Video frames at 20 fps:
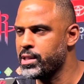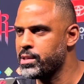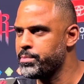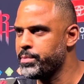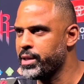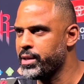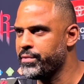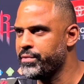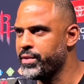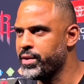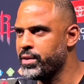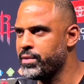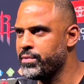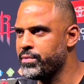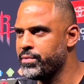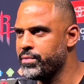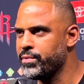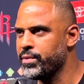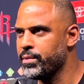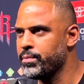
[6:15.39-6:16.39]
benefited
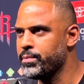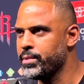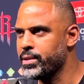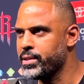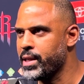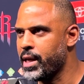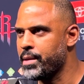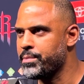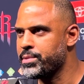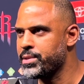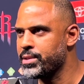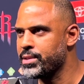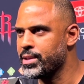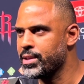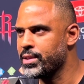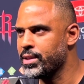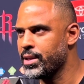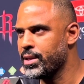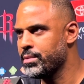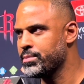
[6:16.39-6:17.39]
from his absence at
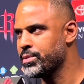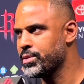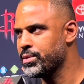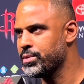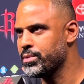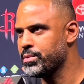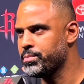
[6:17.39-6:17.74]
times.